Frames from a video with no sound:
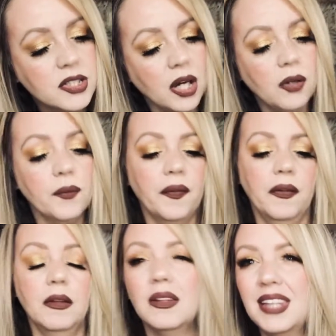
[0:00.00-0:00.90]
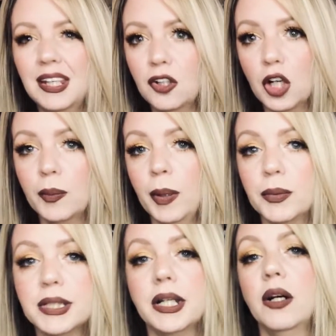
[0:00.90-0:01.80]
don't think you're going to be
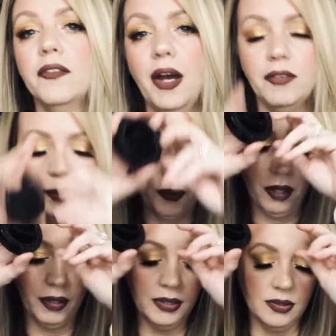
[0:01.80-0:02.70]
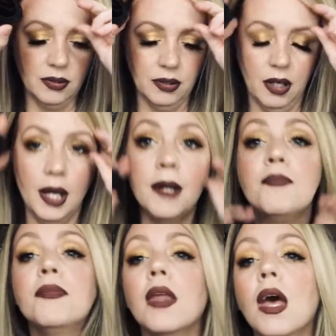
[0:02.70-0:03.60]
able to tell if I have any progress or not.
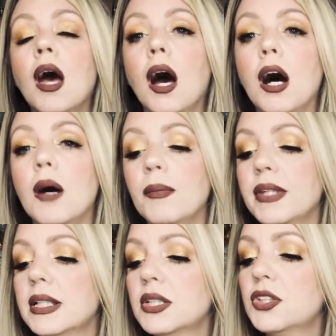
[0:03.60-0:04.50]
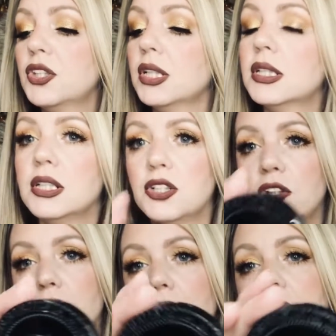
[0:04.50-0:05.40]
This is just the Too
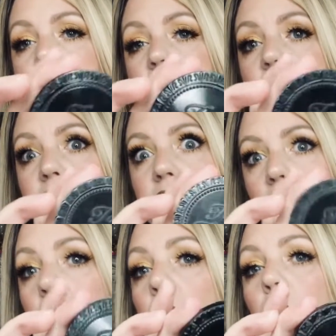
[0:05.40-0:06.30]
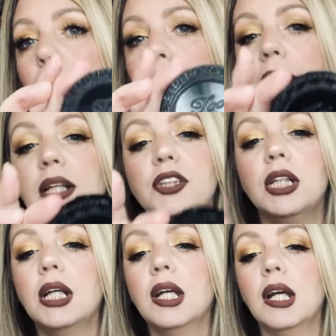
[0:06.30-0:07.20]
Faced. It's a very old
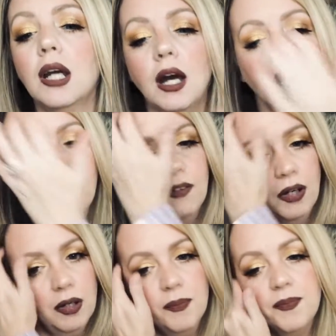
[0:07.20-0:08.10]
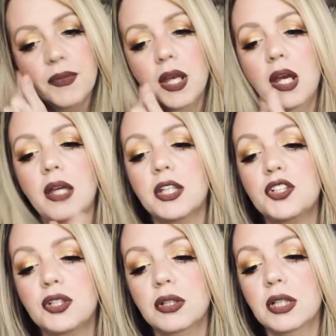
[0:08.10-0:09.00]
packaging of
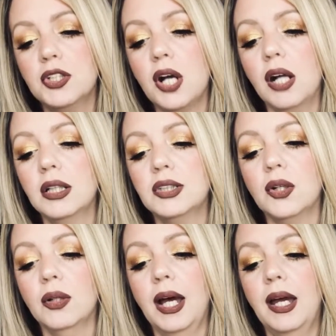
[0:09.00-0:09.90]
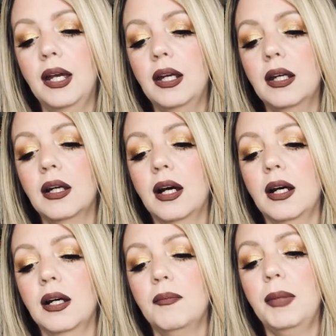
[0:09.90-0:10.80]
the Chocolate Soleil
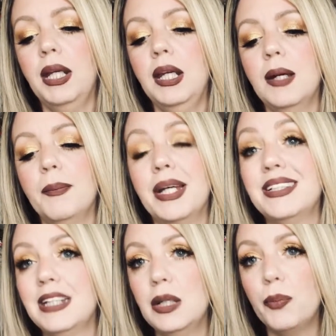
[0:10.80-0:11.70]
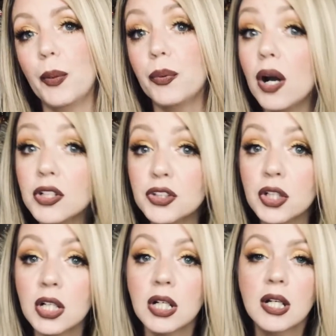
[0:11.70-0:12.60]
Medium Deep
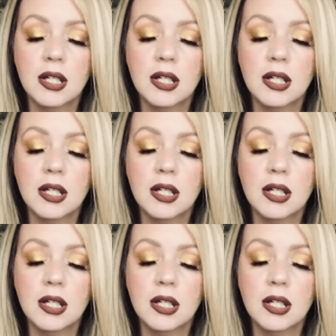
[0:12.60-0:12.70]
Bronzer.